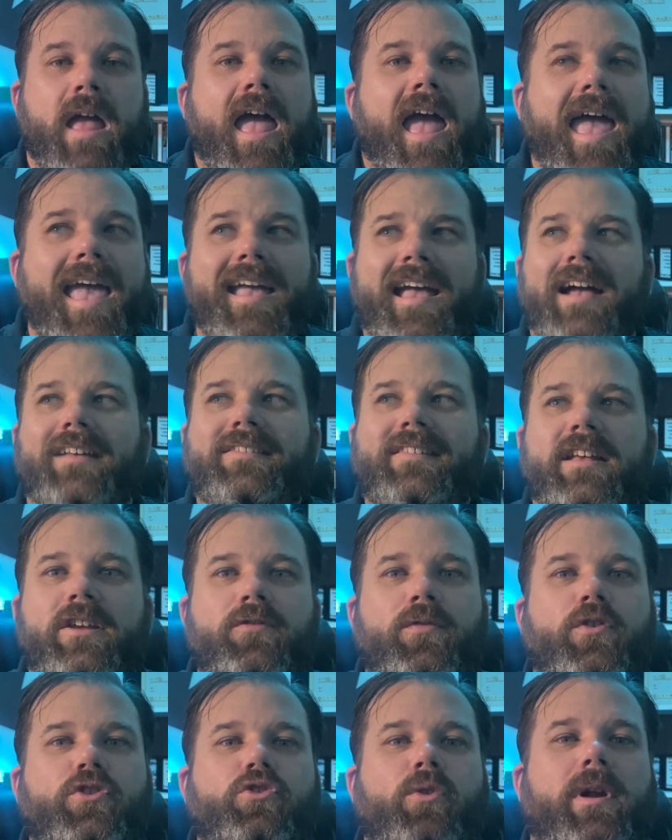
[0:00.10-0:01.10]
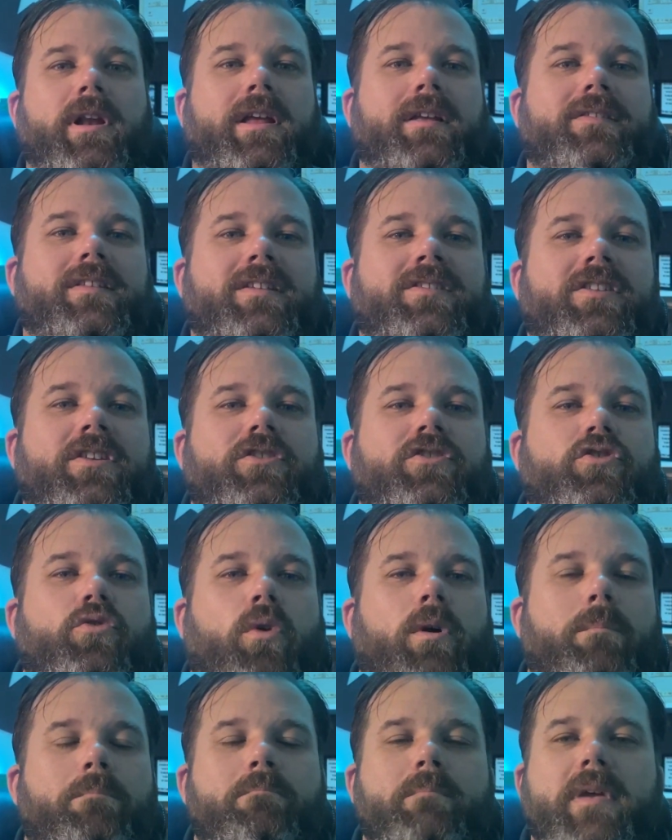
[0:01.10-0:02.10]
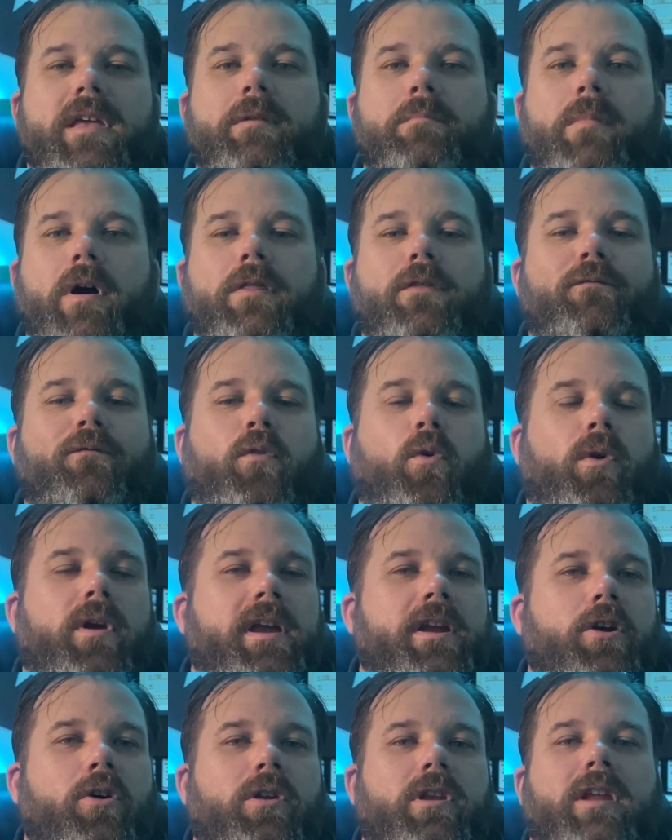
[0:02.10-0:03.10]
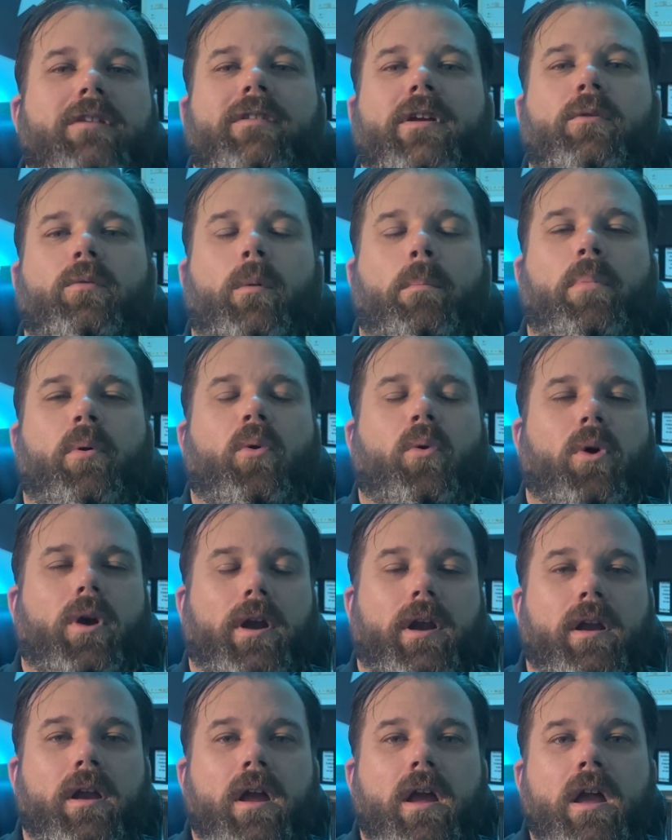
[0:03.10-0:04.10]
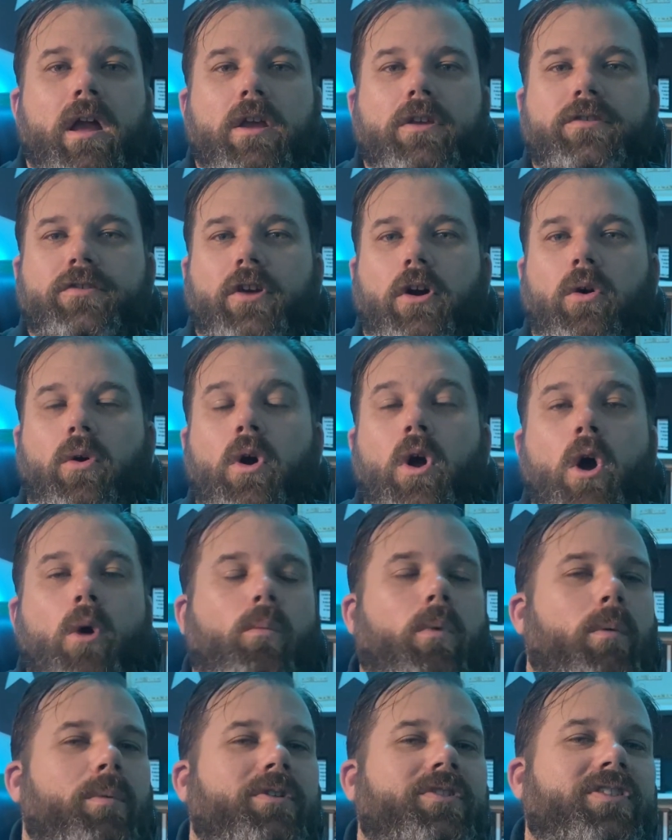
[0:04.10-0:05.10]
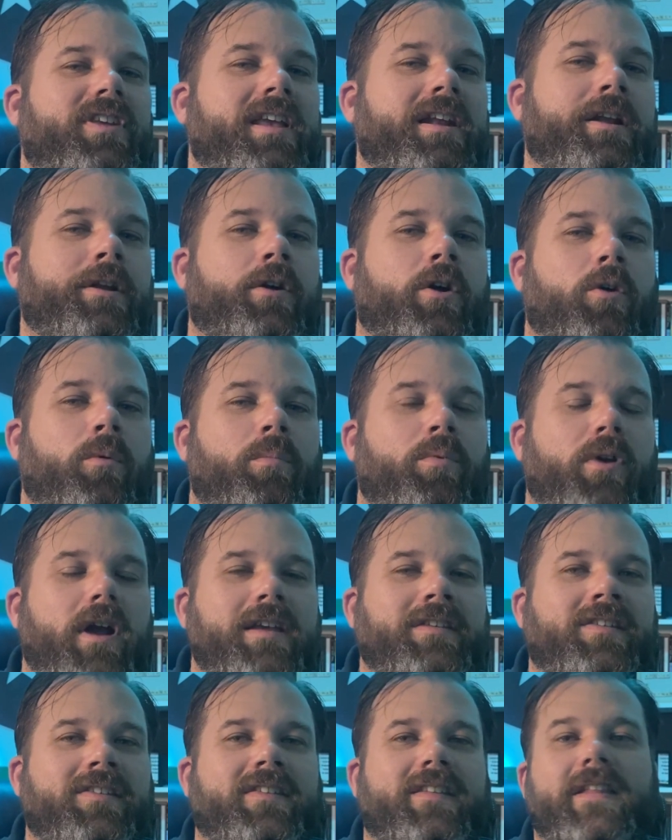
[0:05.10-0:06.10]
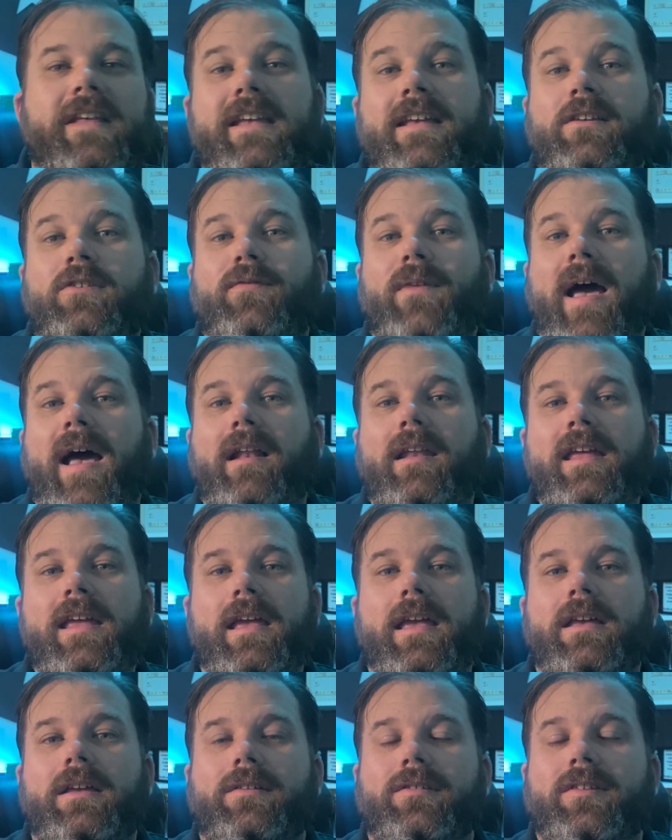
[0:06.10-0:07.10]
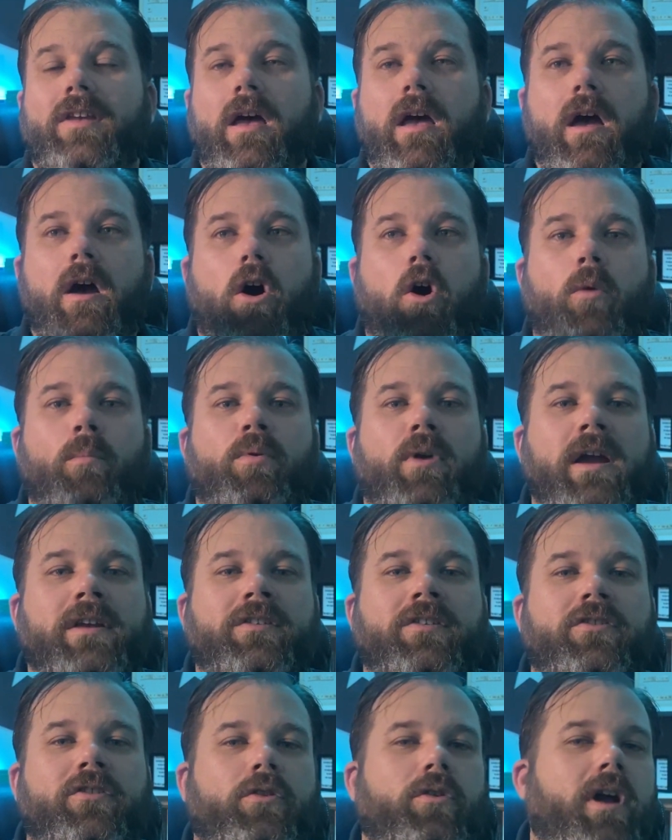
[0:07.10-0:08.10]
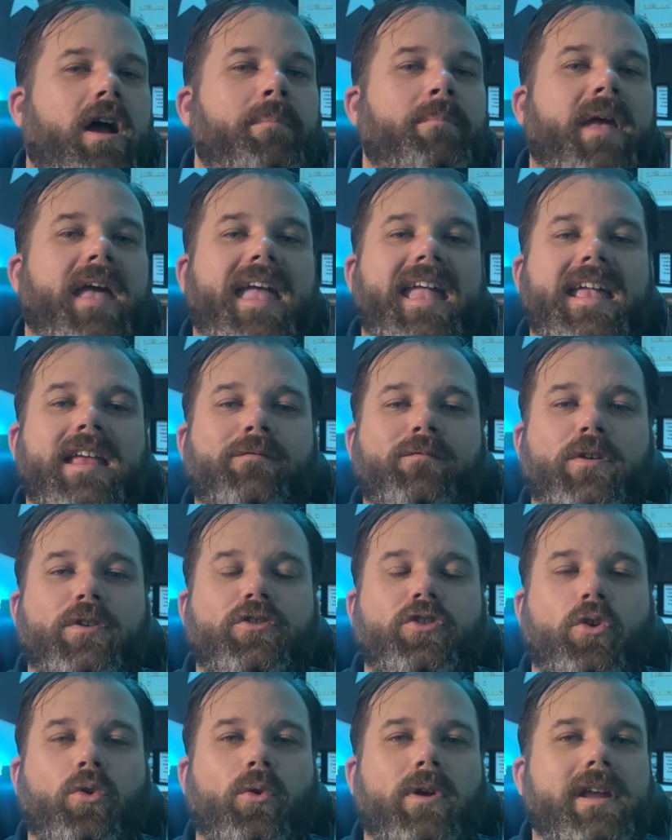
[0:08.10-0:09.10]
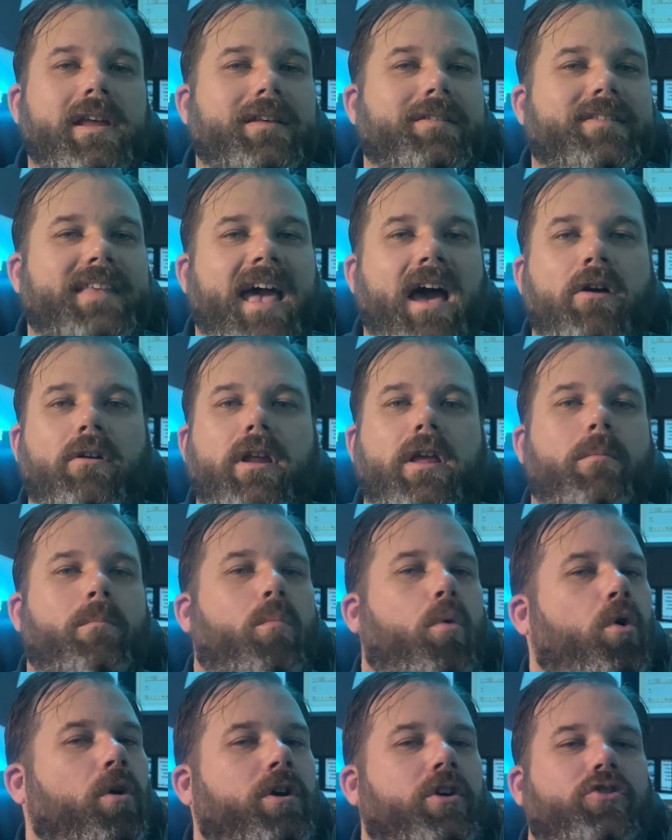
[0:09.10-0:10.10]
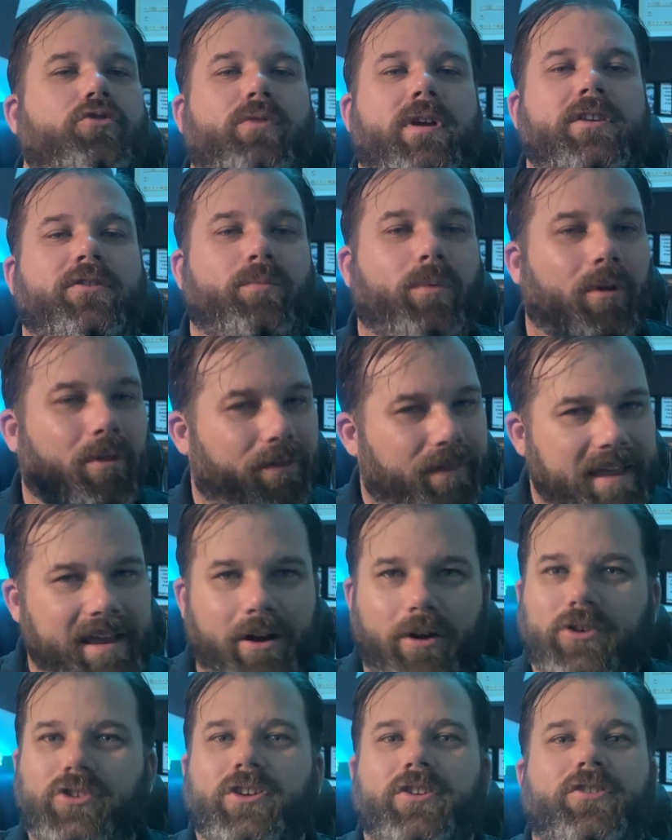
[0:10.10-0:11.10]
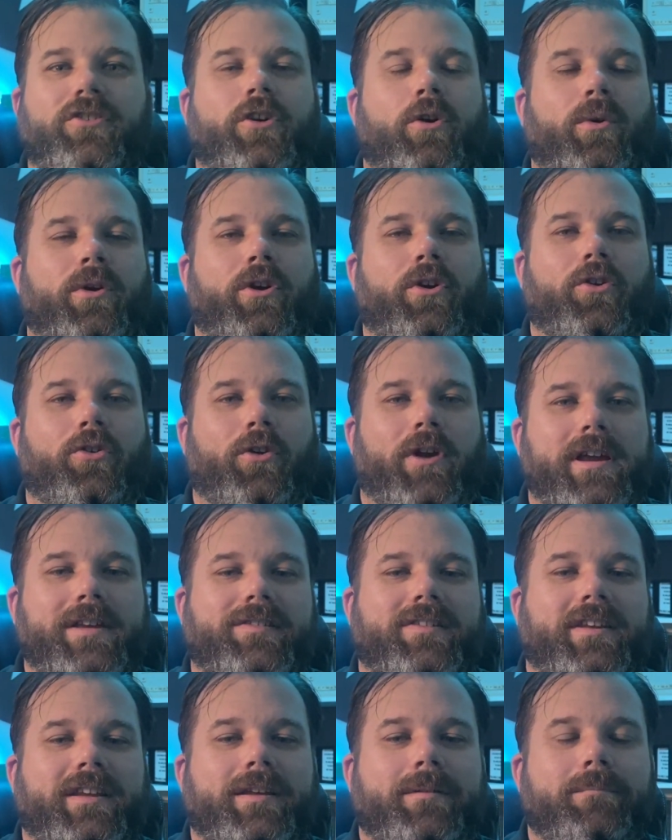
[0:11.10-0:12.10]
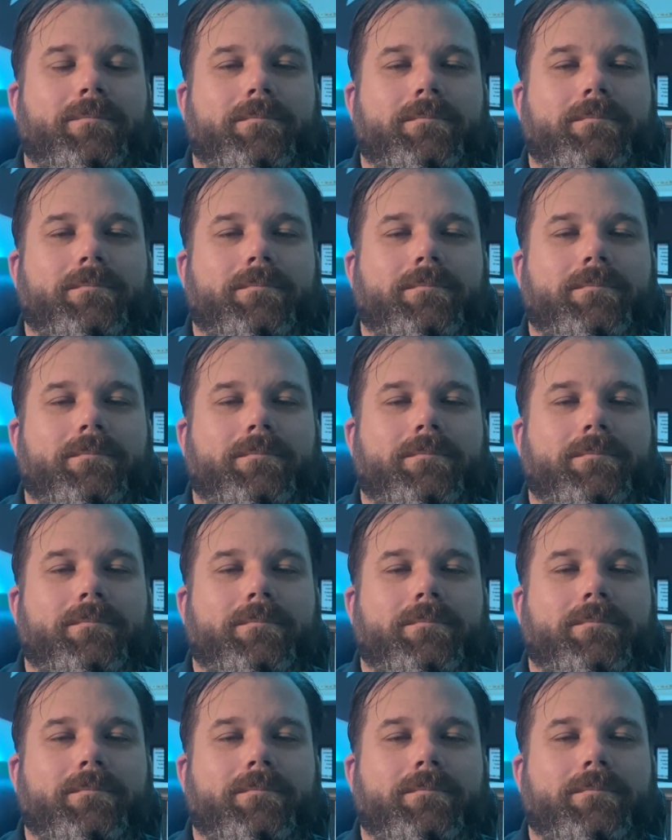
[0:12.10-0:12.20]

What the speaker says: Hey guys, thanks for joining us. This is your mid-month 480 living report. So what we're seeing in home prices in the East Valley is home prices are up, inventory is down, and mortgage rates, well, they are just going crazy.